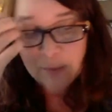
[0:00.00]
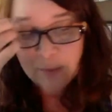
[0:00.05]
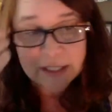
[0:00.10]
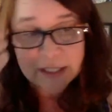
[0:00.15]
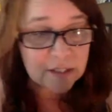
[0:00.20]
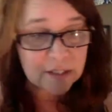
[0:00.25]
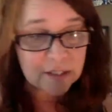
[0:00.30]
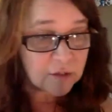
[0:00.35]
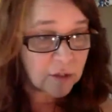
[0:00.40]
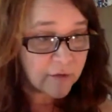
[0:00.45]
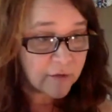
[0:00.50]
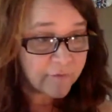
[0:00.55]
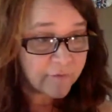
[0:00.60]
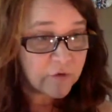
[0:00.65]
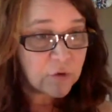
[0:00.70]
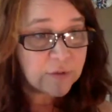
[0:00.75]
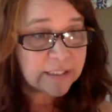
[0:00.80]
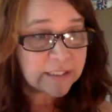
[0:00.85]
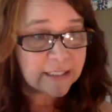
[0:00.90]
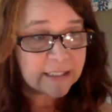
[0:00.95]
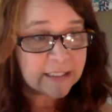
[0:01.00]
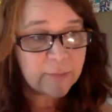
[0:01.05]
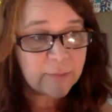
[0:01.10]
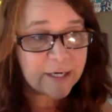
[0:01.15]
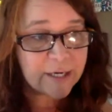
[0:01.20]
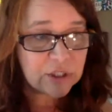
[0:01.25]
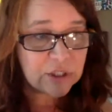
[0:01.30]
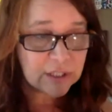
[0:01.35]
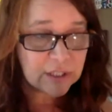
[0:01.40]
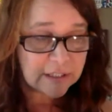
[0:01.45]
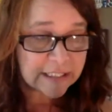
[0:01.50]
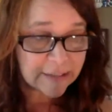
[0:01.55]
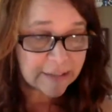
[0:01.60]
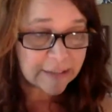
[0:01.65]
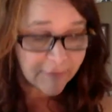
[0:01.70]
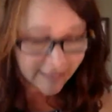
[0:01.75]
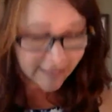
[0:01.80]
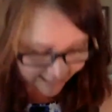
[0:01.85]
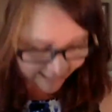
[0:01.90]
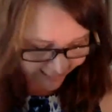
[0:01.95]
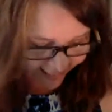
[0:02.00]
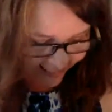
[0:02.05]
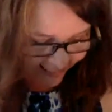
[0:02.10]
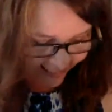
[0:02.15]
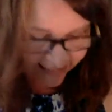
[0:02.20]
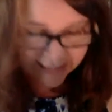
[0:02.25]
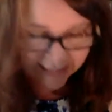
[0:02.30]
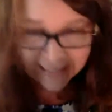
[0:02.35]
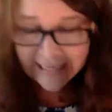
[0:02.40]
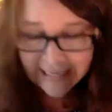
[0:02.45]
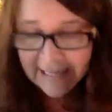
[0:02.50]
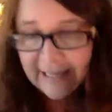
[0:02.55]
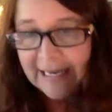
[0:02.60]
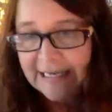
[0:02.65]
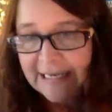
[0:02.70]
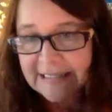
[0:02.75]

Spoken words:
confusing, especially to a kid, is if the